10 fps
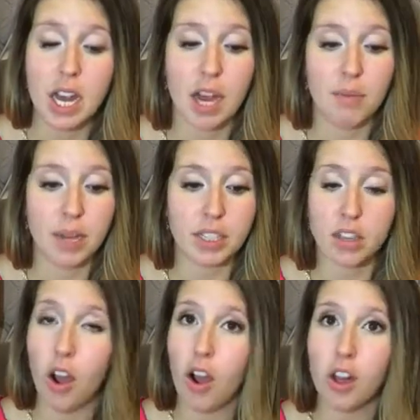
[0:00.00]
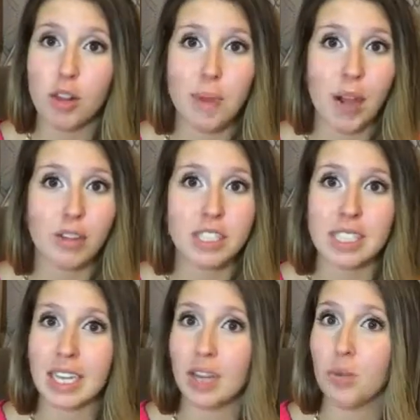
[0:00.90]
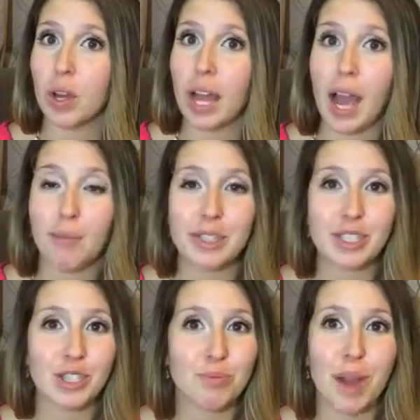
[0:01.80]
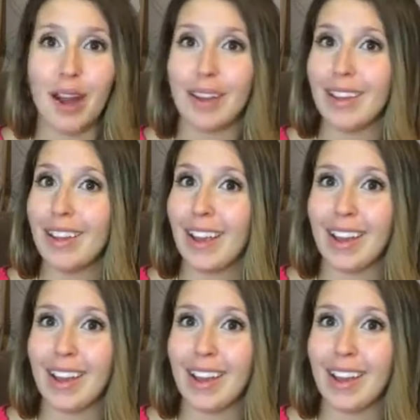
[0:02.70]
It's all about seeing what happens in your body